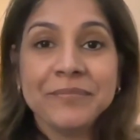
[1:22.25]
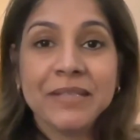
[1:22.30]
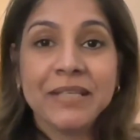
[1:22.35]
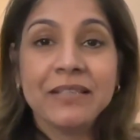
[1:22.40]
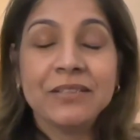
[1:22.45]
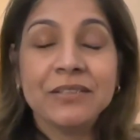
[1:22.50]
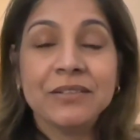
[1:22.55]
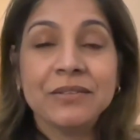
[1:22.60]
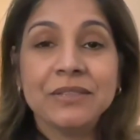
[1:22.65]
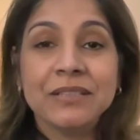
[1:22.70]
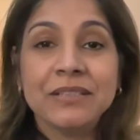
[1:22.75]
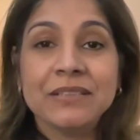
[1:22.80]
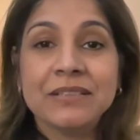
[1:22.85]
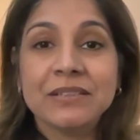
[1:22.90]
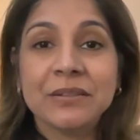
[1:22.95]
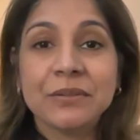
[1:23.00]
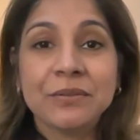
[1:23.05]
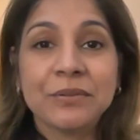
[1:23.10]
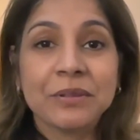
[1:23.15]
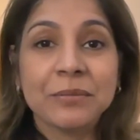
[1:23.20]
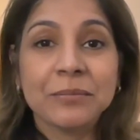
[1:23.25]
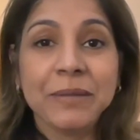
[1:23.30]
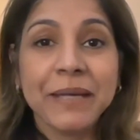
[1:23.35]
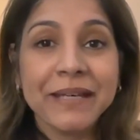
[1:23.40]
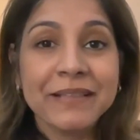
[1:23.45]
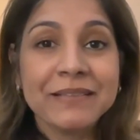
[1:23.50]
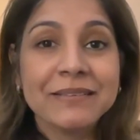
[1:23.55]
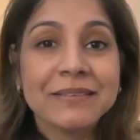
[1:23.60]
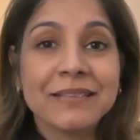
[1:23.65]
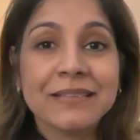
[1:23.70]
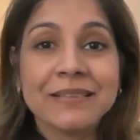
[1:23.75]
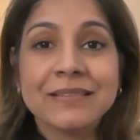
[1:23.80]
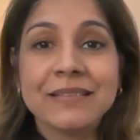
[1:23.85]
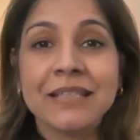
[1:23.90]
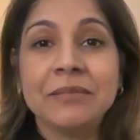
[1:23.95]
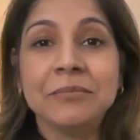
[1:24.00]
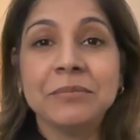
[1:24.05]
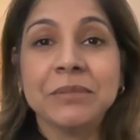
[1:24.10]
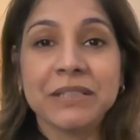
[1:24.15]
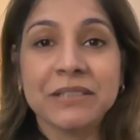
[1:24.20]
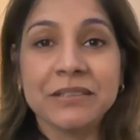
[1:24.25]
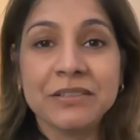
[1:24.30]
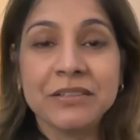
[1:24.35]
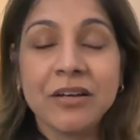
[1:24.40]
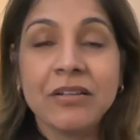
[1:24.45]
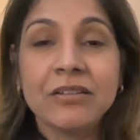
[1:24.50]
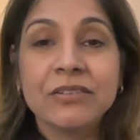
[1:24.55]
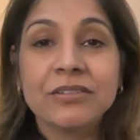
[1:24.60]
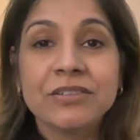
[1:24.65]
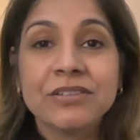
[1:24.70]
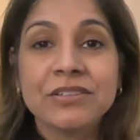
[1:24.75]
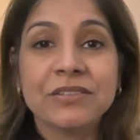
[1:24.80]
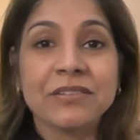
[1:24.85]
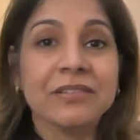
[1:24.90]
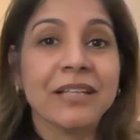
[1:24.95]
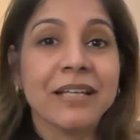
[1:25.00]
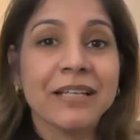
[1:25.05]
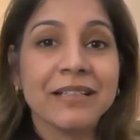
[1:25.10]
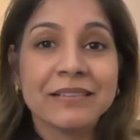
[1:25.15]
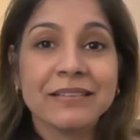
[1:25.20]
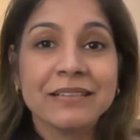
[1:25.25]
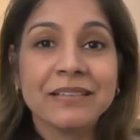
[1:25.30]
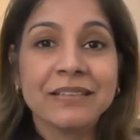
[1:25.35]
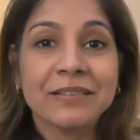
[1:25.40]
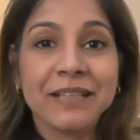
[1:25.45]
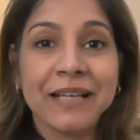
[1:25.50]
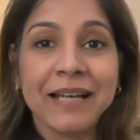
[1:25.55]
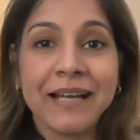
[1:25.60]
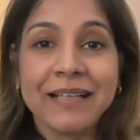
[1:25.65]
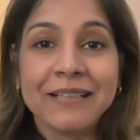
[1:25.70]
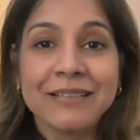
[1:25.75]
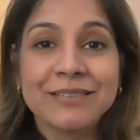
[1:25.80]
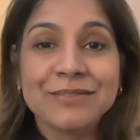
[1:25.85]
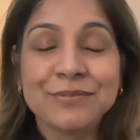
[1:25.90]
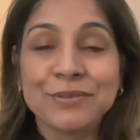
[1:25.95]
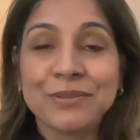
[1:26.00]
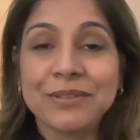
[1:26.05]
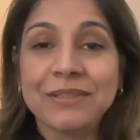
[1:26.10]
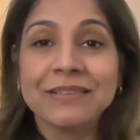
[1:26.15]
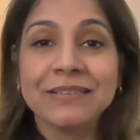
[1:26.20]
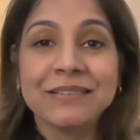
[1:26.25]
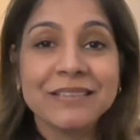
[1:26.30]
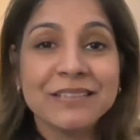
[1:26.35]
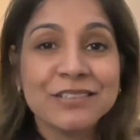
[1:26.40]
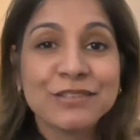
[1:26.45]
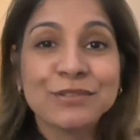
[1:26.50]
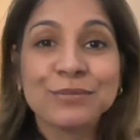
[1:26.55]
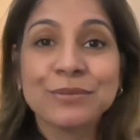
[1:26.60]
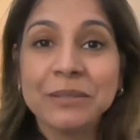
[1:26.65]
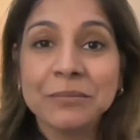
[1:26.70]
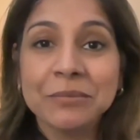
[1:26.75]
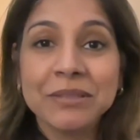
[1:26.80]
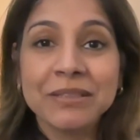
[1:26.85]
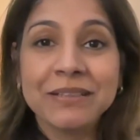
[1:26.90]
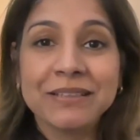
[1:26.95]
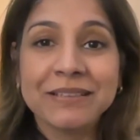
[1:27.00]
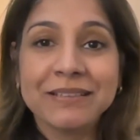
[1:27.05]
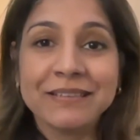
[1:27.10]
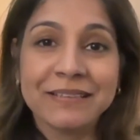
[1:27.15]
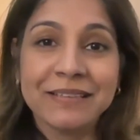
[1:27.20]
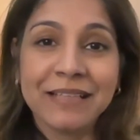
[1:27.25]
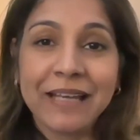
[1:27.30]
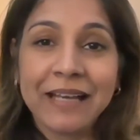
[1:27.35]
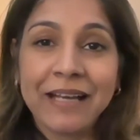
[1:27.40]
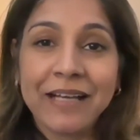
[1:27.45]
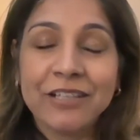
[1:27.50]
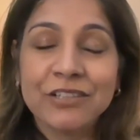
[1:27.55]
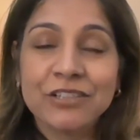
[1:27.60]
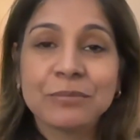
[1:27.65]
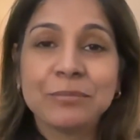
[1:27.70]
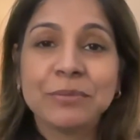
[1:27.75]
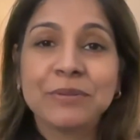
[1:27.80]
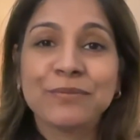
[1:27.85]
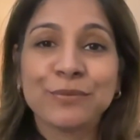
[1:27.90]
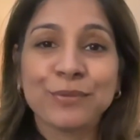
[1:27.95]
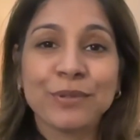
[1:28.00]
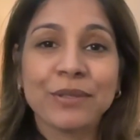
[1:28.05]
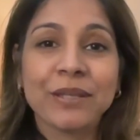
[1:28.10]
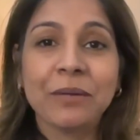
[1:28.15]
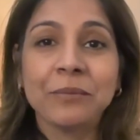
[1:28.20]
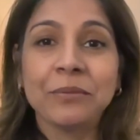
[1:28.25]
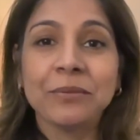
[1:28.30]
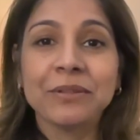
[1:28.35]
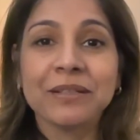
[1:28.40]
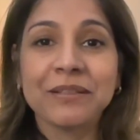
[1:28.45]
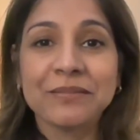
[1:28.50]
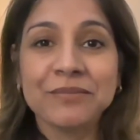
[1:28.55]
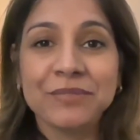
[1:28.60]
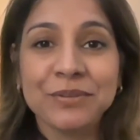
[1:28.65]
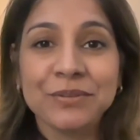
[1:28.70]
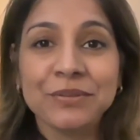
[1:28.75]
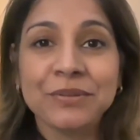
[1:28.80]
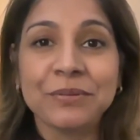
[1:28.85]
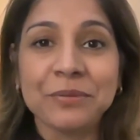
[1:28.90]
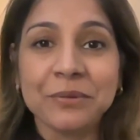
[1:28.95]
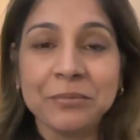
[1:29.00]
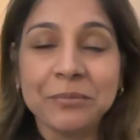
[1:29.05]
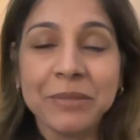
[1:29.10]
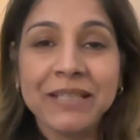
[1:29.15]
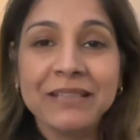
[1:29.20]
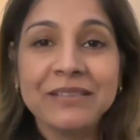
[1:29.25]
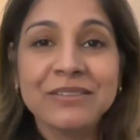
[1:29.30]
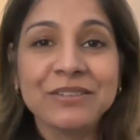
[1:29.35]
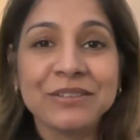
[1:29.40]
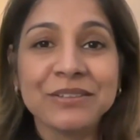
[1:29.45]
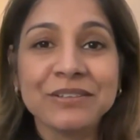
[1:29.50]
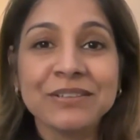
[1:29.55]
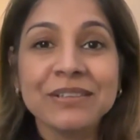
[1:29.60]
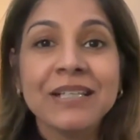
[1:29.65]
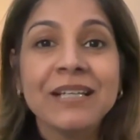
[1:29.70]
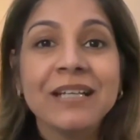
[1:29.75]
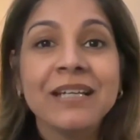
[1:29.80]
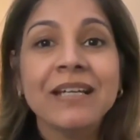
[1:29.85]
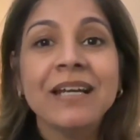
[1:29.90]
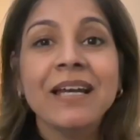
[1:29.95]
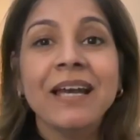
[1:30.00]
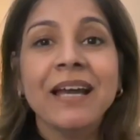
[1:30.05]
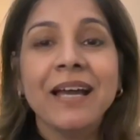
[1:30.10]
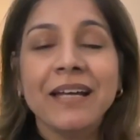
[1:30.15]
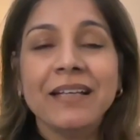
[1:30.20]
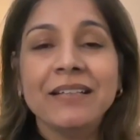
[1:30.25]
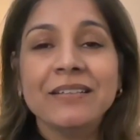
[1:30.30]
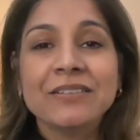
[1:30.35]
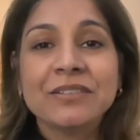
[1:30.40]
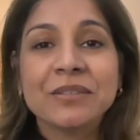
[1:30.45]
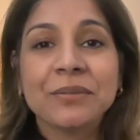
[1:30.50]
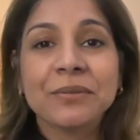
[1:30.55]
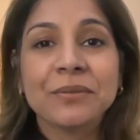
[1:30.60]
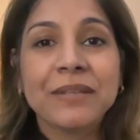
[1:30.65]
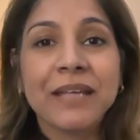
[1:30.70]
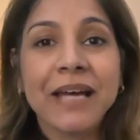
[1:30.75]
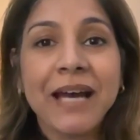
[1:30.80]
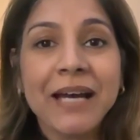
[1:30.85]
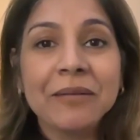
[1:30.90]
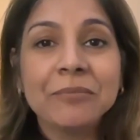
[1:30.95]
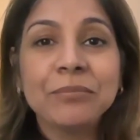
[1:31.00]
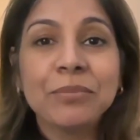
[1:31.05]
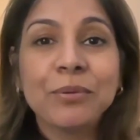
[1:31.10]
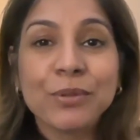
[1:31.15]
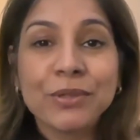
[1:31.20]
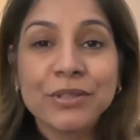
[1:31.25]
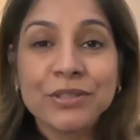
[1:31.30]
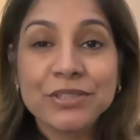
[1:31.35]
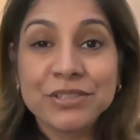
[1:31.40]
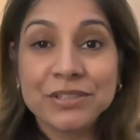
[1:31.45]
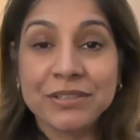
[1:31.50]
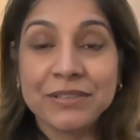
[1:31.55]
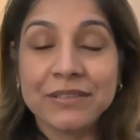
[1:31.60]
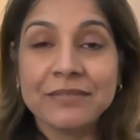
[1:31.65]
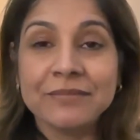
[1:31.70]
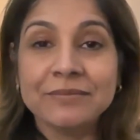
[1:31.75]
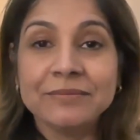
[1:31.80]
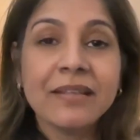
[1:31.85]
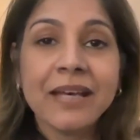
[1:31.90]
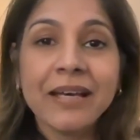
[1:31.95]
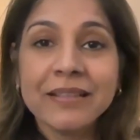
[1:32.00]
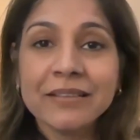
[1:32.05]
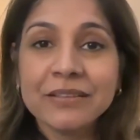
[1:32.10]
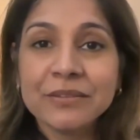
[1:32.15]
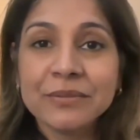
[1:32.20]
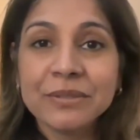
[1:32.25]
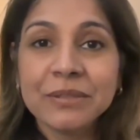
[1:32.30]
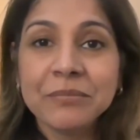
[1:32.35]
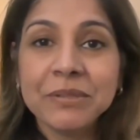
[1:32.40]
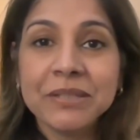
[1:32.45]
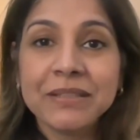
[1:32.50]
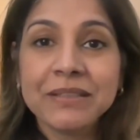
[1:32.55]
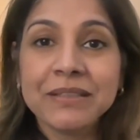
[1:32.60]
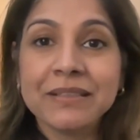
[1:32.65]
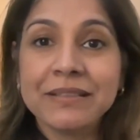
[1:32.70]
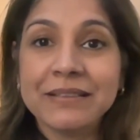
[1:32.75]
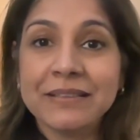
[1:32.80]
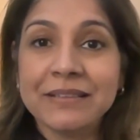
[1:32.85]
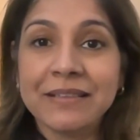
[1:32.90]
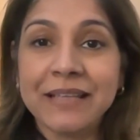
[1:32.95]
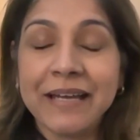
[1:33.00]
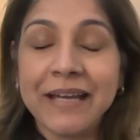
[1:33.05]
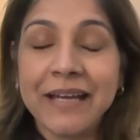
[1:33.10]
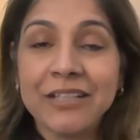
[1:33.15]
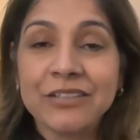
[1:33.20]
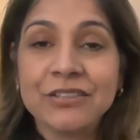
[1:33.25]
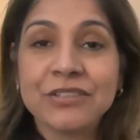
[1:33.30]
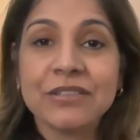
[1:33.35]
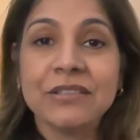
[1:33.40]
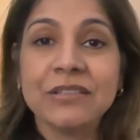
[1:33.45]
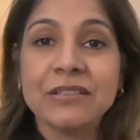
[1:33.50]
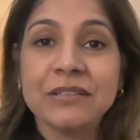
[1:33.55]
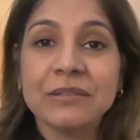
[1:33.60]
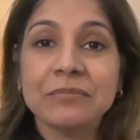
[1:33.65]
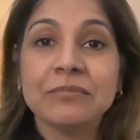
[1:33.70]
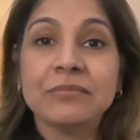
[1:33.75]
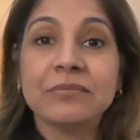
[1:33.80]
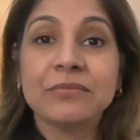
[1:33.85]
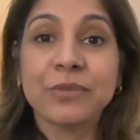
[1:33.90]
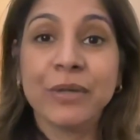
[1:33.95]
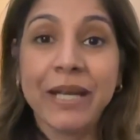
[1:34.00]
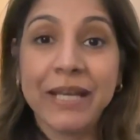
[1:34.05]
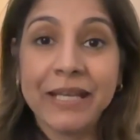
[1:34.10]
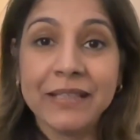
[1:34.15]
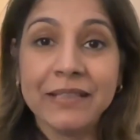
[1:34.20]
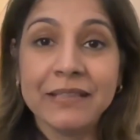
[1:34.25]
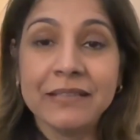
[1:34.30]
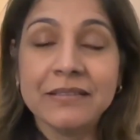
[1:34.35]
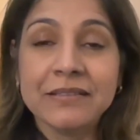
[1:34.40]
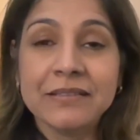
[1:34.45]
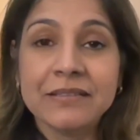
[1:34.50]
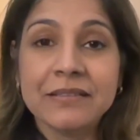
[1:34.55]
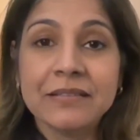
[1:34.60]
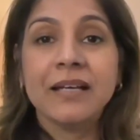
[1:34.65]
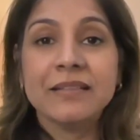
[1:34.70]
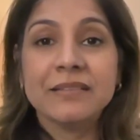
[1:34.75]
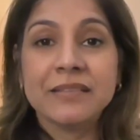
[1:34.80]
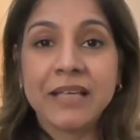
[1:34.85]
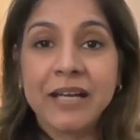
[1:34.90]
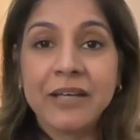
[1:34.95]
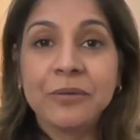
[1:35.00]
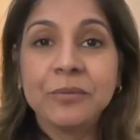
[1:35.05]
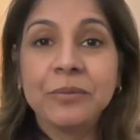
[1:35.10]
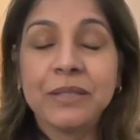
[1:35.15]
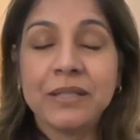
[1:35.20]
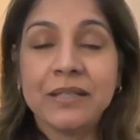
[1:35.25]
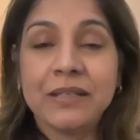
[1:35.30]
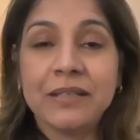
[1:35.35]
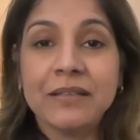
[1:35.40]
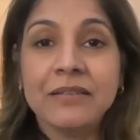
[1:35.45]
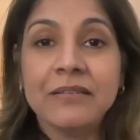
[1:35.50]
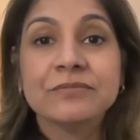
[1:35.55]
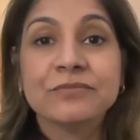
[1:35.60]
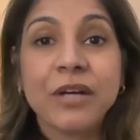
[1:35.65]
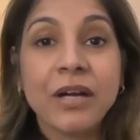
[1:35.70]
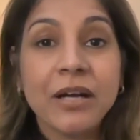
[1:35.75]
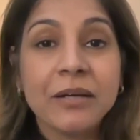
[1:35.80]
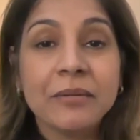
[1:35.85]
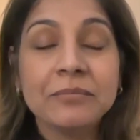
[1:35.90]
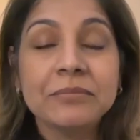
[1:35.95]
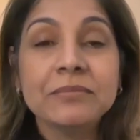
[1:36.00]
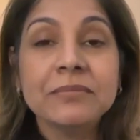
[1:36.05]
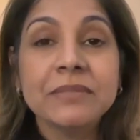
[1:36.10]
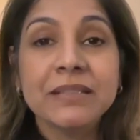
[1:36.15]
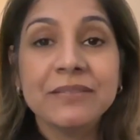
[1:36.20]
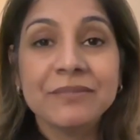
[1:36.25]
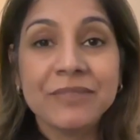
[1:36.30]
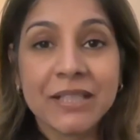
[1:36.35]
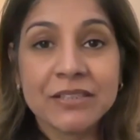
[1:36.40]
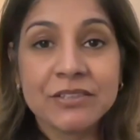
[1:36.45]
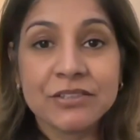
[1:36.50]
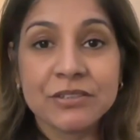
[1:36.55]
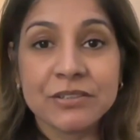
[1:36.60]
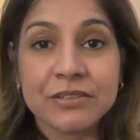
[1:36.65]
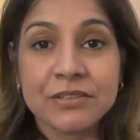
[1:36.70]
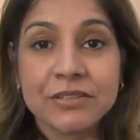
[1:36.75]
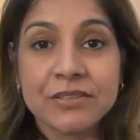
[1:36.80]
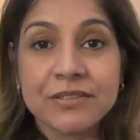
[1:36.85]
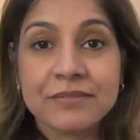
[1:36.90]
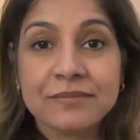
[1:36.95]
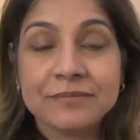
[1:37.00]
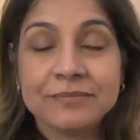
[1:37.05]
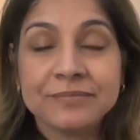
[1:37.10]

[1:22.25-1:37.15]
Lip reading: and you need to go to the bank to get $10 million, they're likely going to ask for at least $3 million in cash before they will give you the remainder. And so that portion, that $3 million in cash, is raised as equity from investors.